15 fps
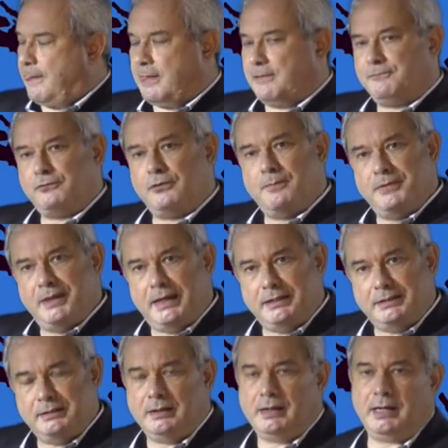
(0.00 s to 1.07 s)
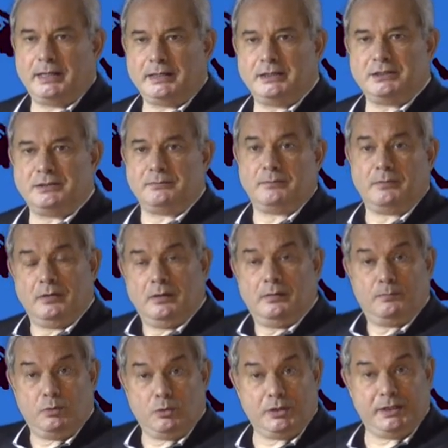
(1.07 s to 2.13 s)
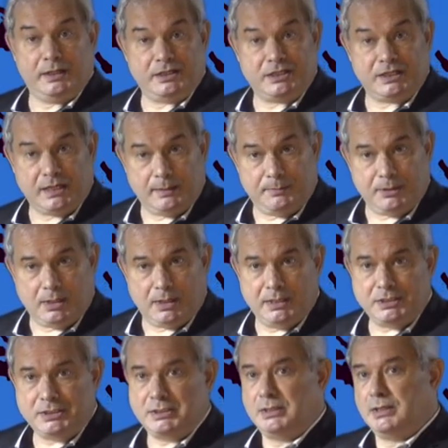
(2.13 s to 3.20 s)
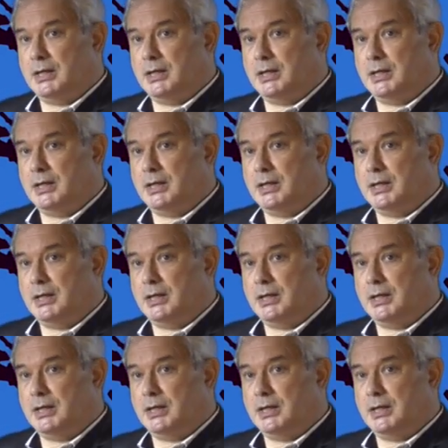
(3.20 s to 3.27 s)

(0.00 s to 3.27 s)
From that, I can put it into KPIs.